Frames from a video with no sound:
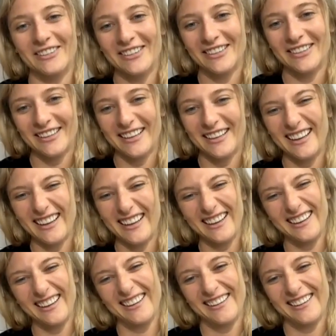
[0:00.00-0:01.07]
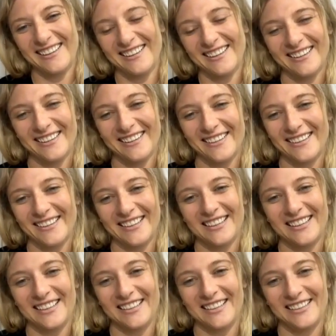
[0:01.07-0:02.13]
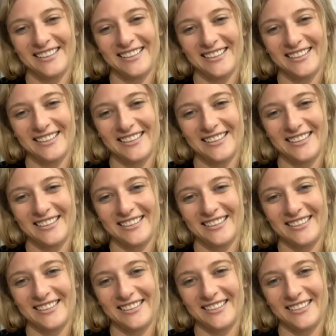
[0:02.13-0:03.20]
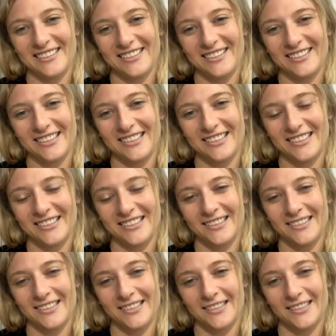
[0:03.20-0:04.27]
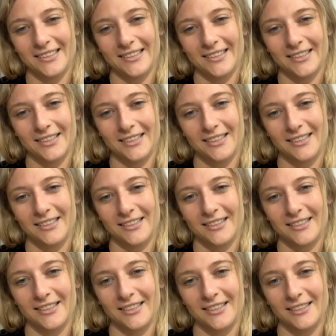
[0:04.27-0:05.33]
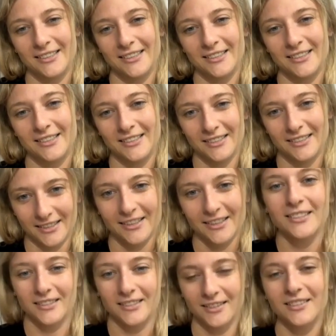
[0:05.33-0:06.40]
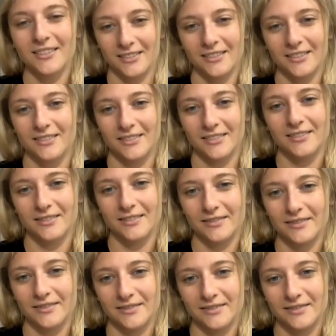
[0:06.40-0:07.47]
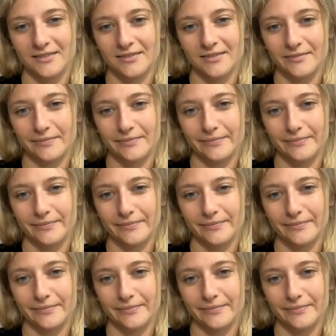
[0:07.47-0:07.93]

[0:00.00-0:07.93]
[no speech]